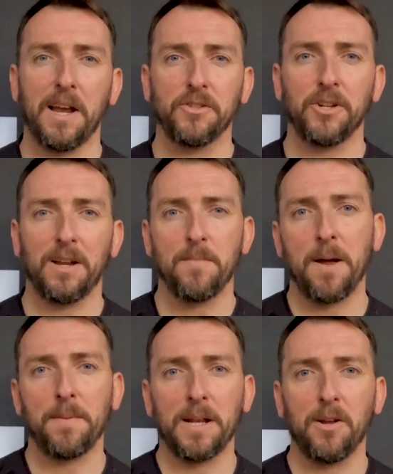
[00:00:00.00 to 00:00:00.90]
section, it
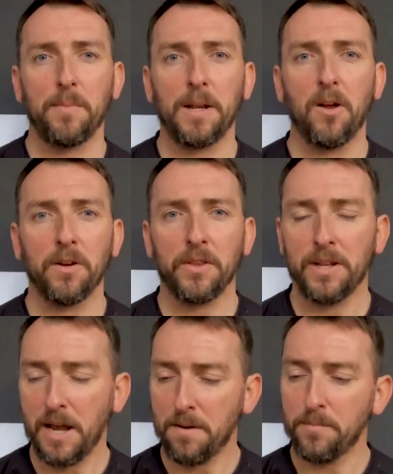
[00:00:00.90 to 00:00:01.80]
might be a little bit longer
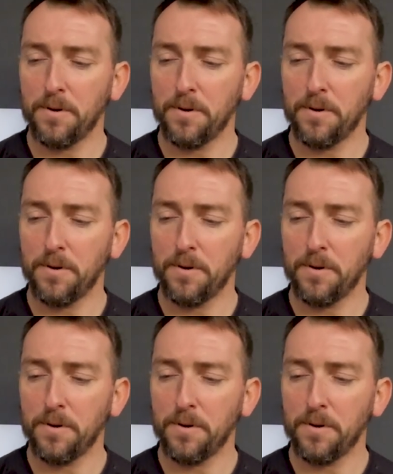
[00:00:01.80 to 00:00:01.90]
than that,